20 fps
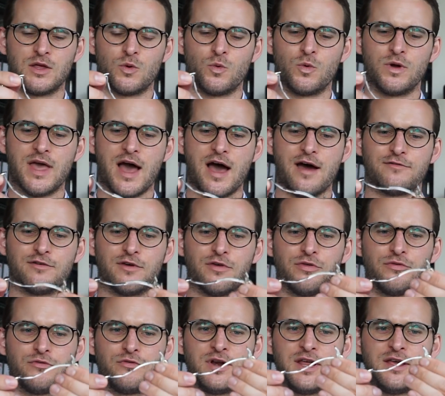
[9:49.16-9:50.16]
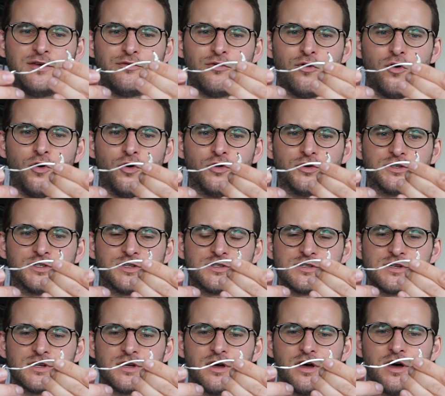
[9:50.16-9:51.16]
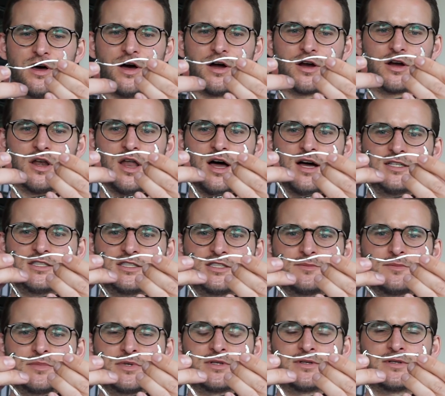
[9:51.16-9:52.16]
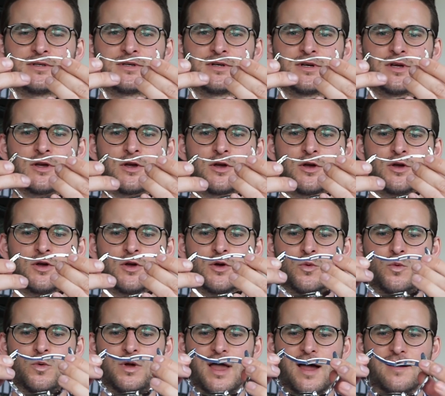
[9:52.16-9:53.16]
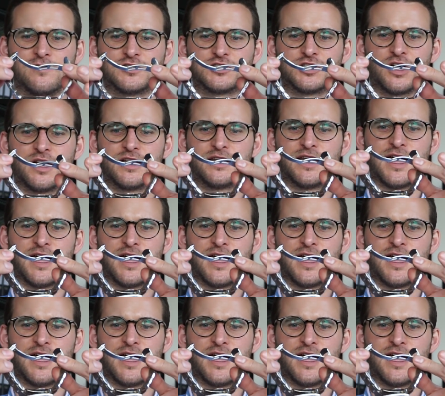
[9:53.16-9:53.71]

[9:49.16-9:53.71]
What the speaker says: We have a three-fold clasp. We have solid